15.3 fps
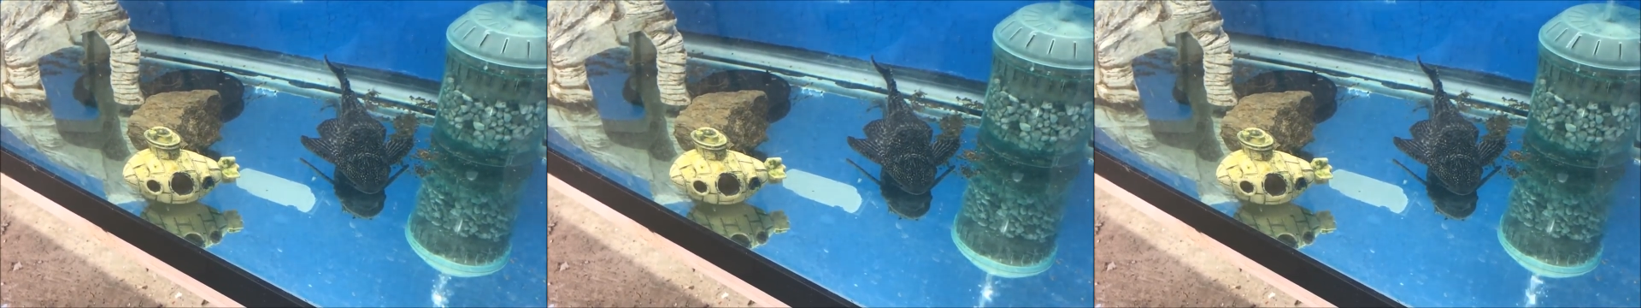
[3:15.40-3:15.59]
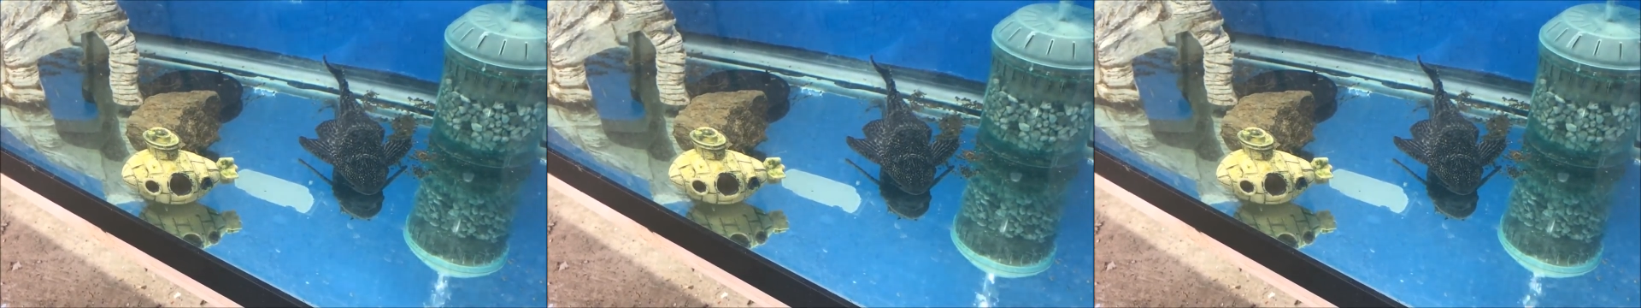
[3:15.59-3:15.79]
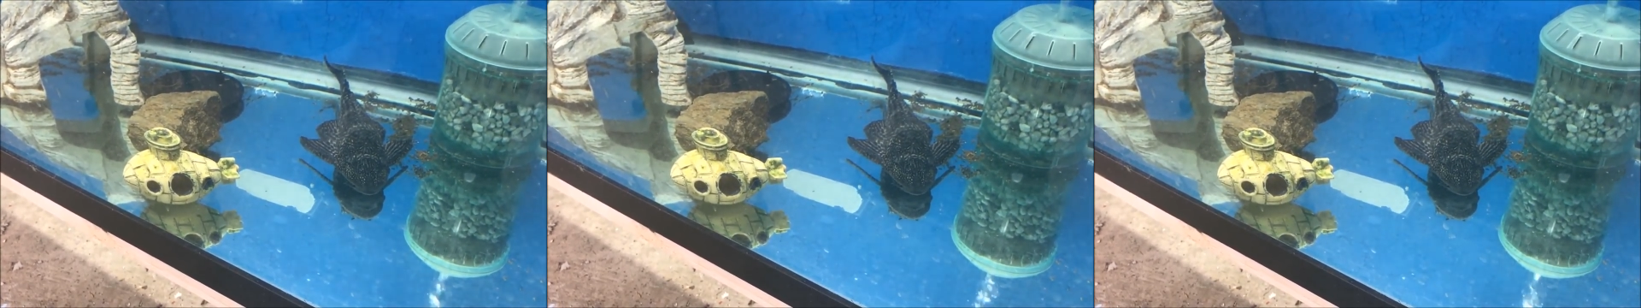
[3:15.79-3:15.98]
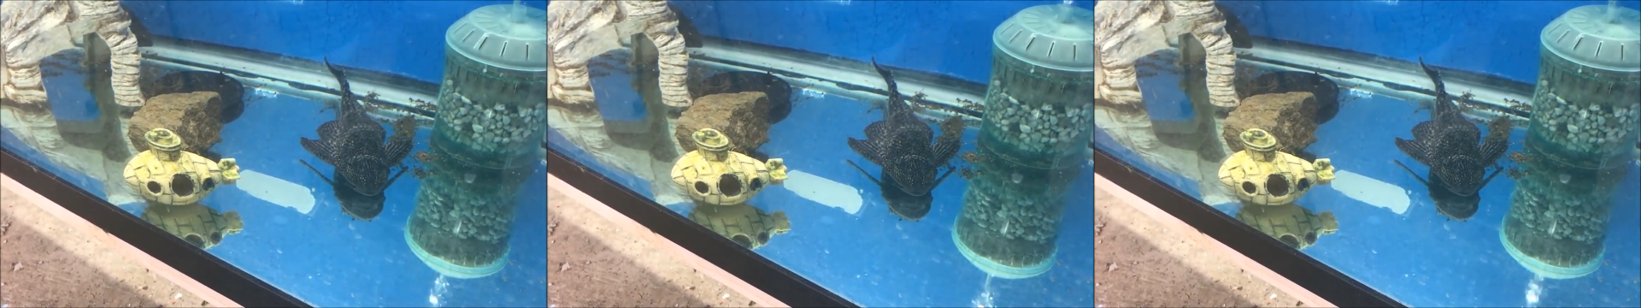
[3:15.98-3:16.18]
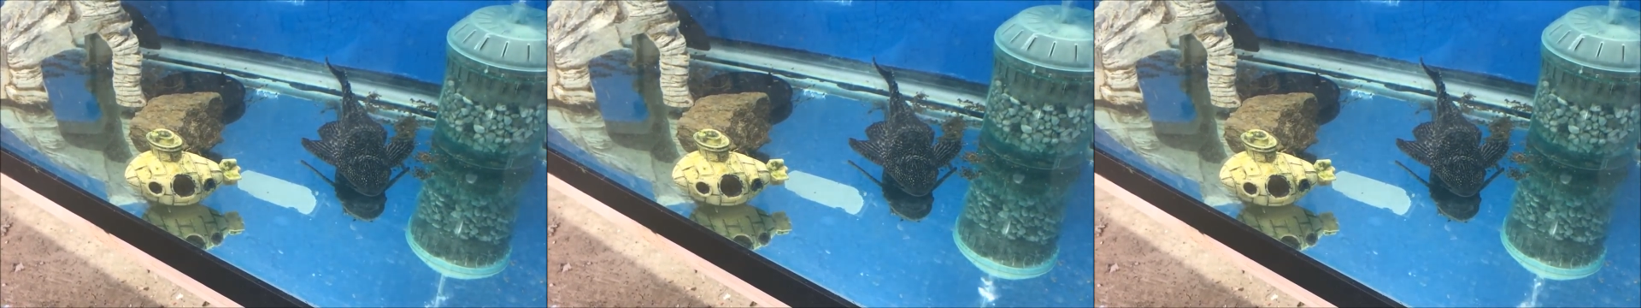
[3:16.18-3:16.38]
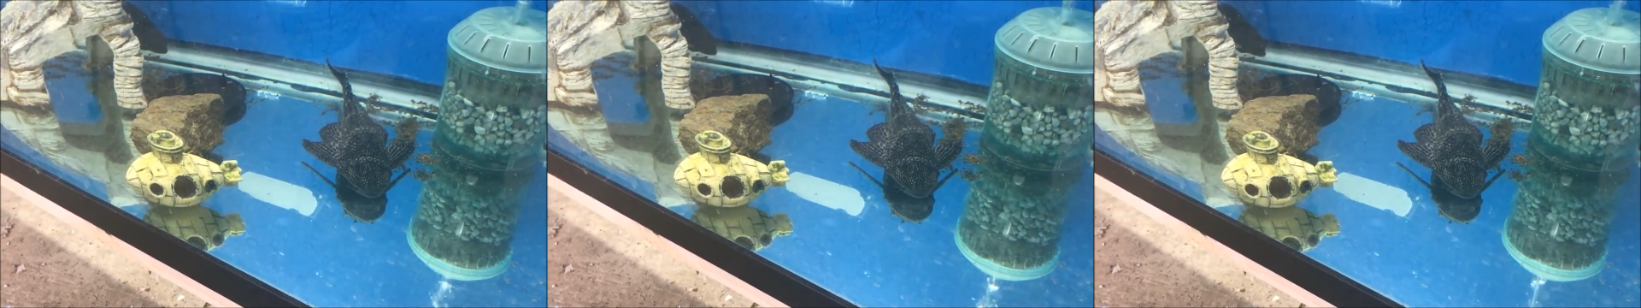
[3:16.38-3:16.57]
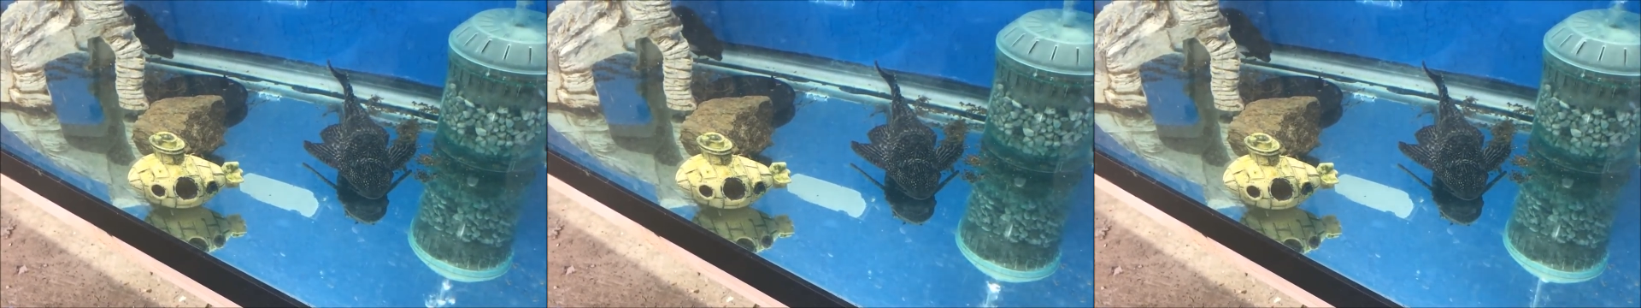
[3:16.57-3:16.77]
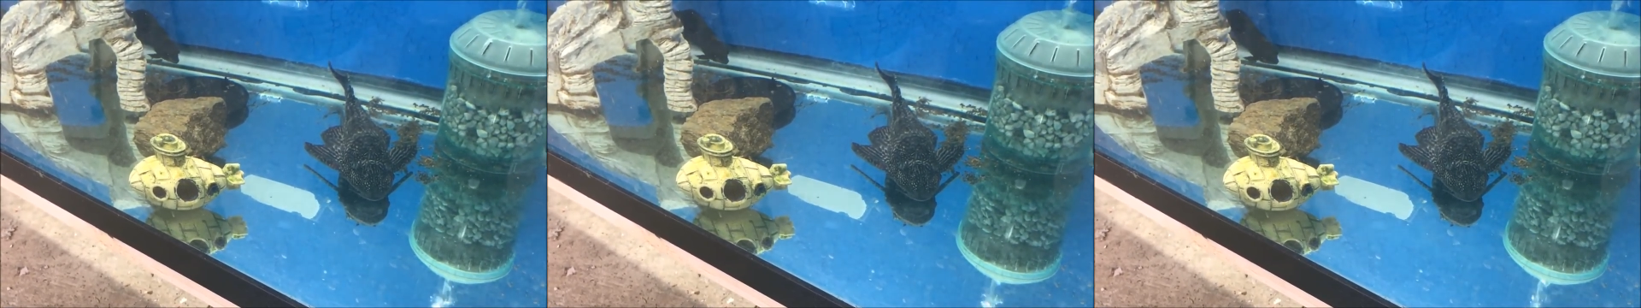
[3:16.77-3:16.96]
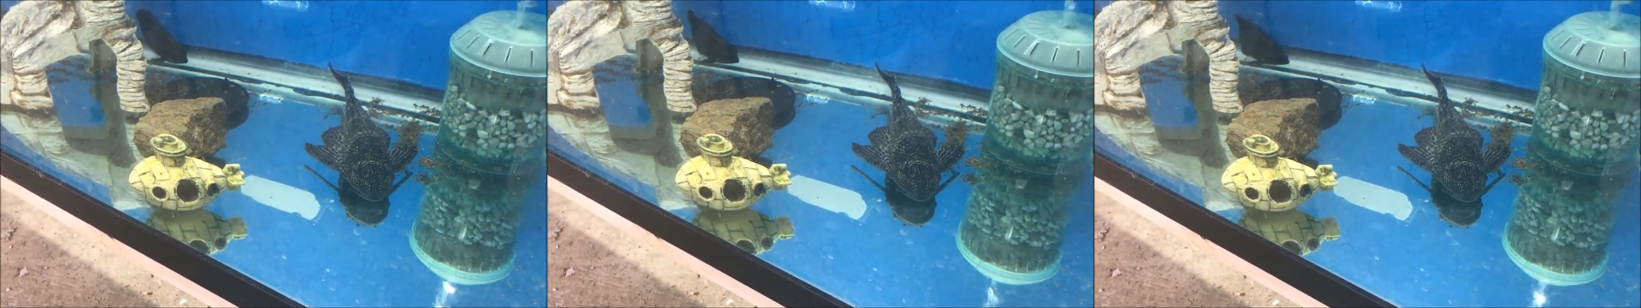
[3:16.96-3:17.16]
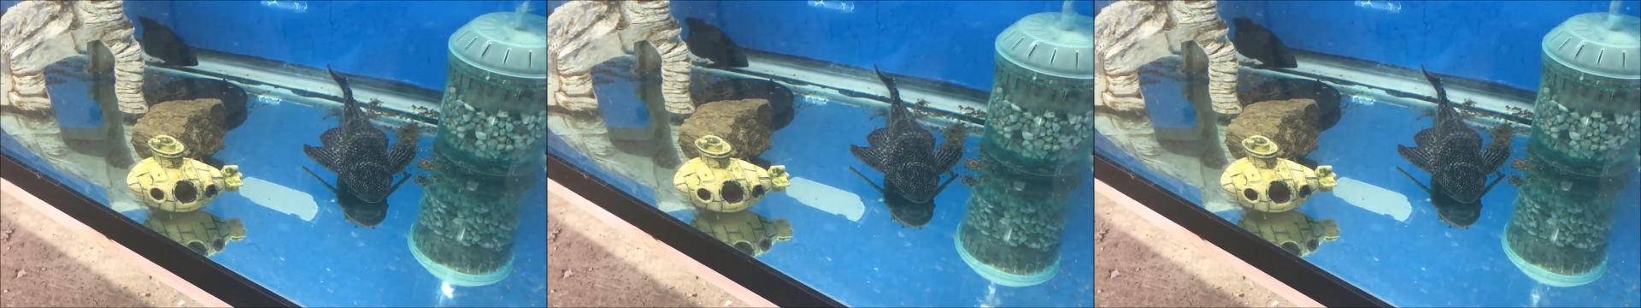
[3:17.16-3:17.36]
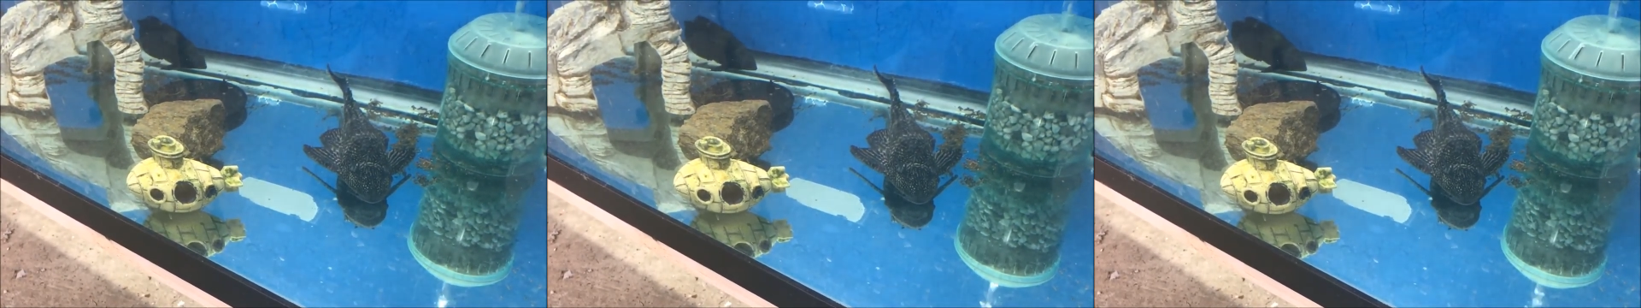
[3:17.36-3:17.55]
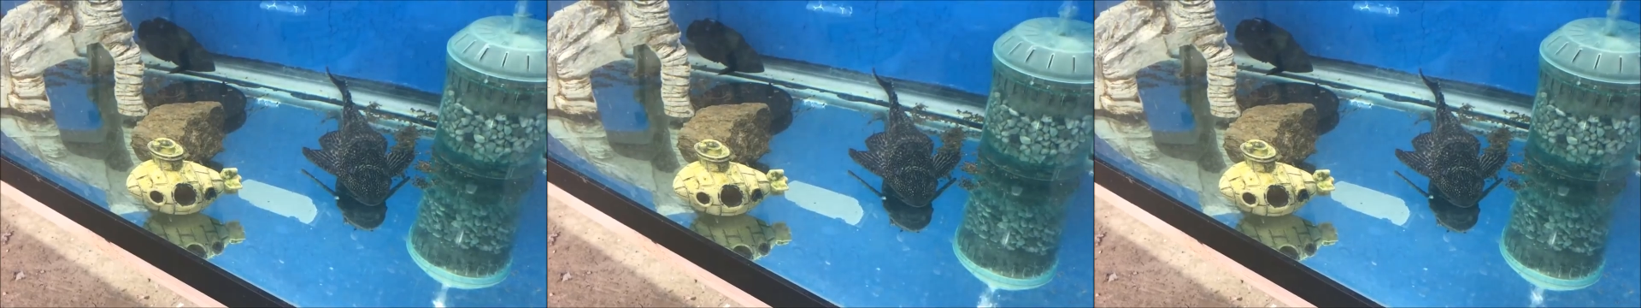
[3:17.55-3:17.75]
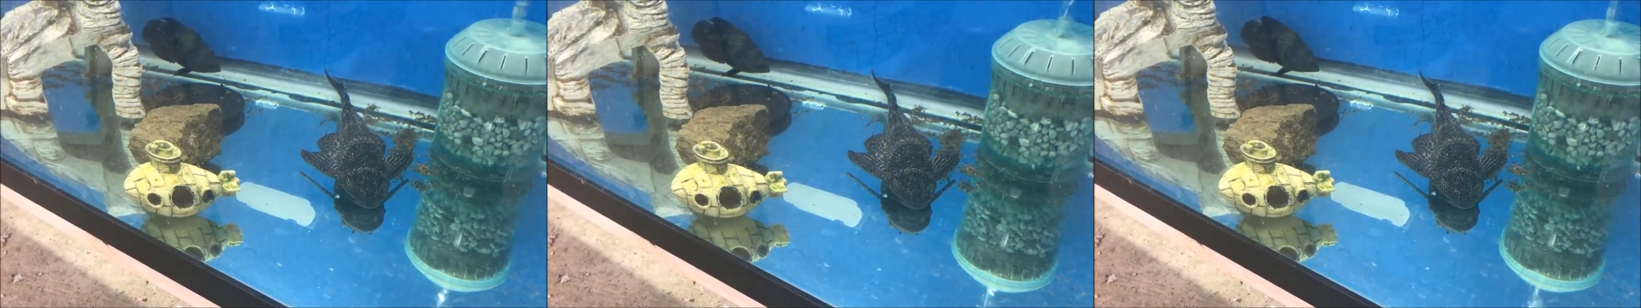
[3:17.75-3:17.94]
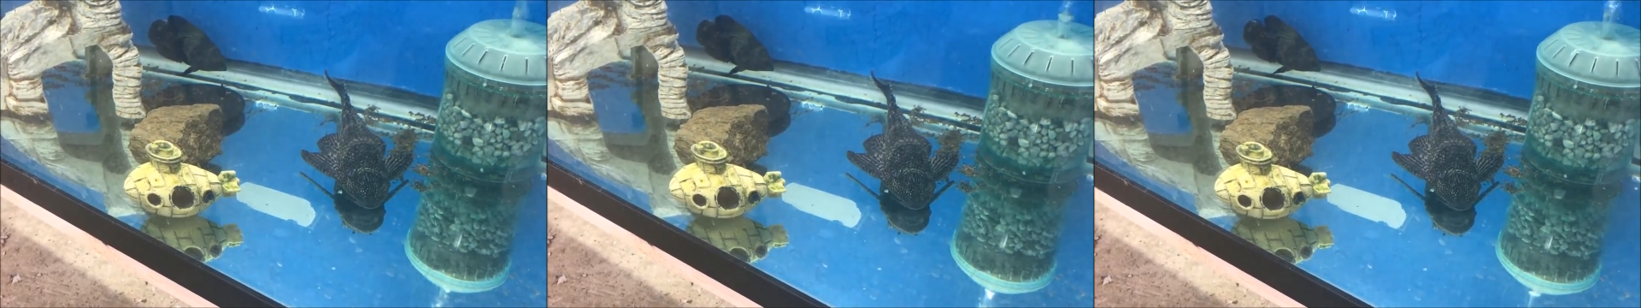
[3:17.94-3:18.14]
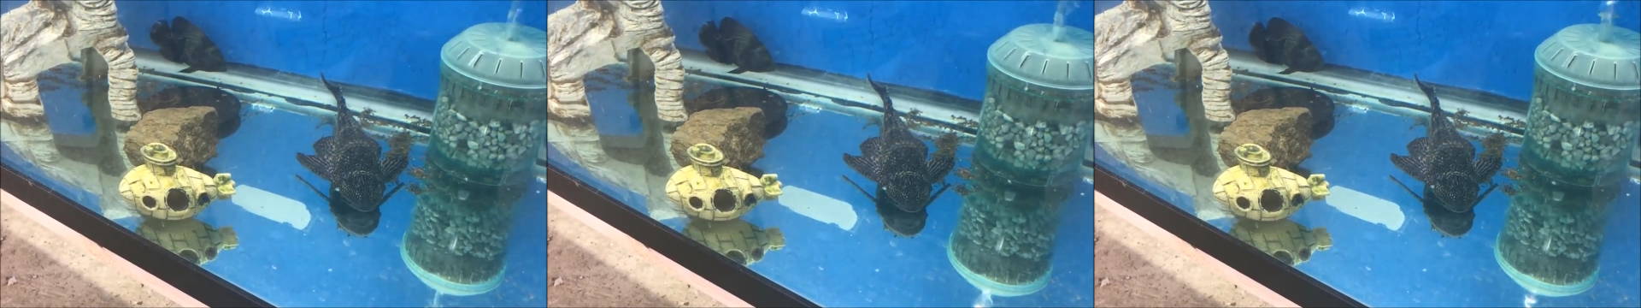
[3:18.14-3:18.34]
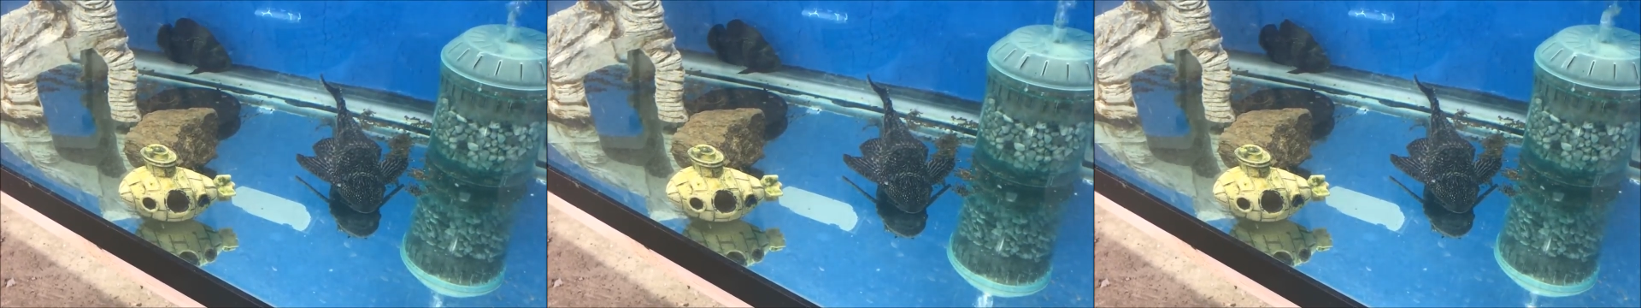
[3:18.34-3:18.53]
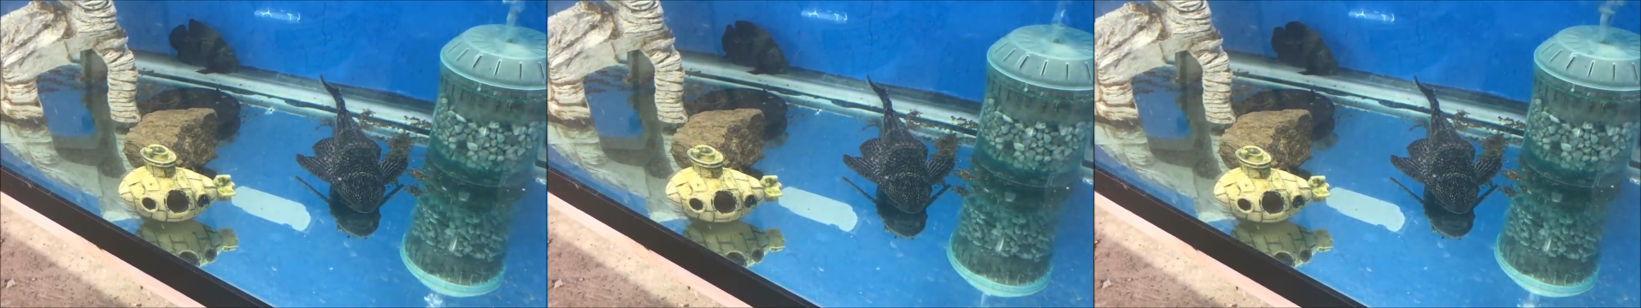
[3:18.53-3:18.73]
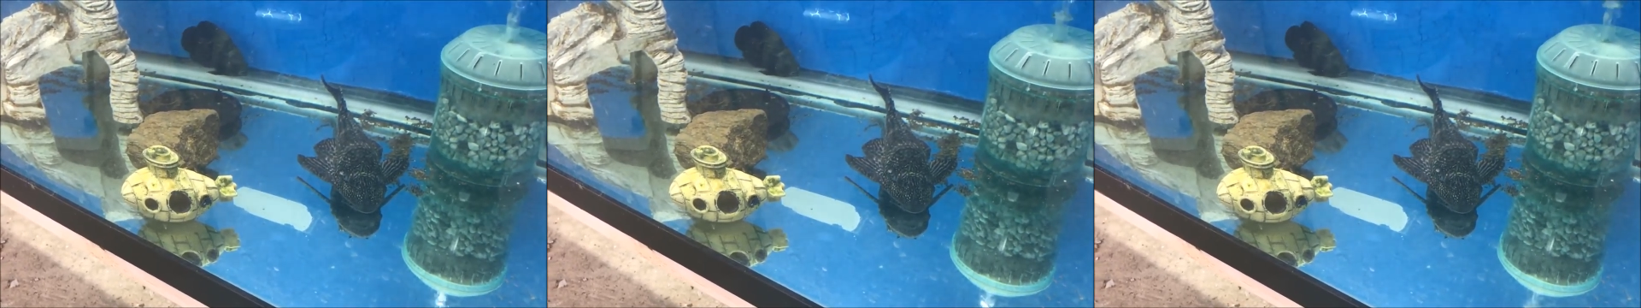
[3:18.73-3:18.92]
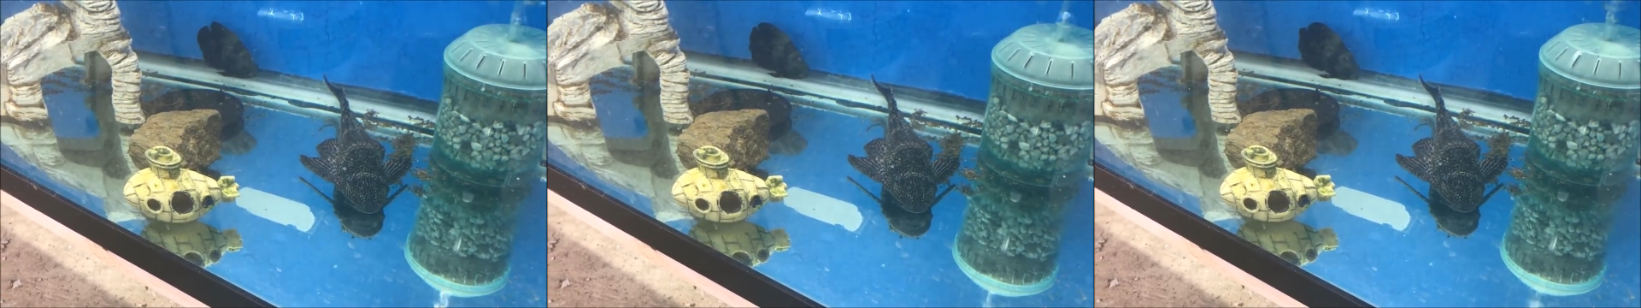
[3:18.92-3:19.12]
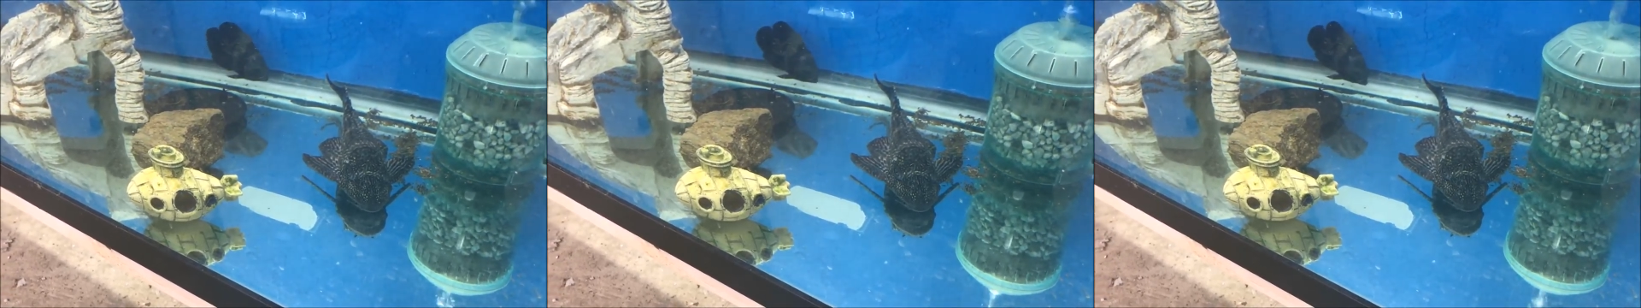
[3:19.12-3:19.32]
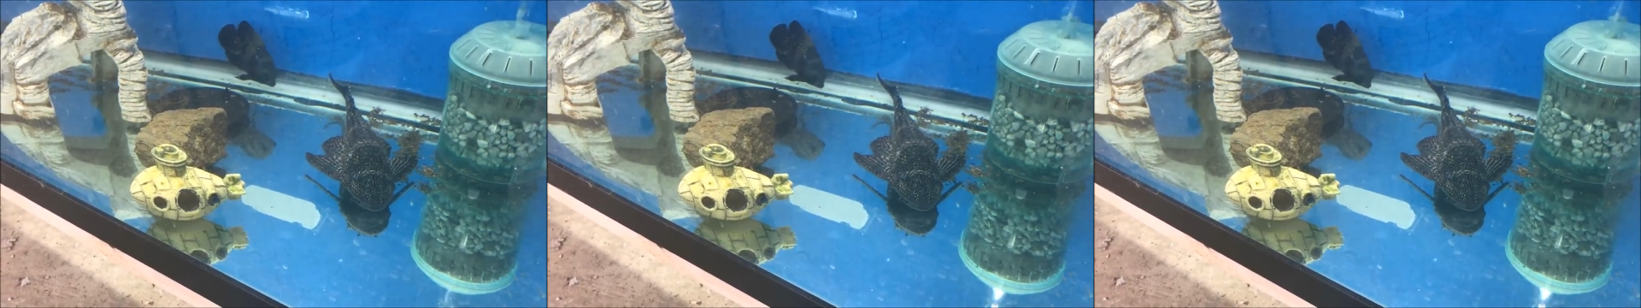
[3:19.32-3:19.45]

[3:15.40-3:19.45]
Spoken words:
[unreadable: no face in view]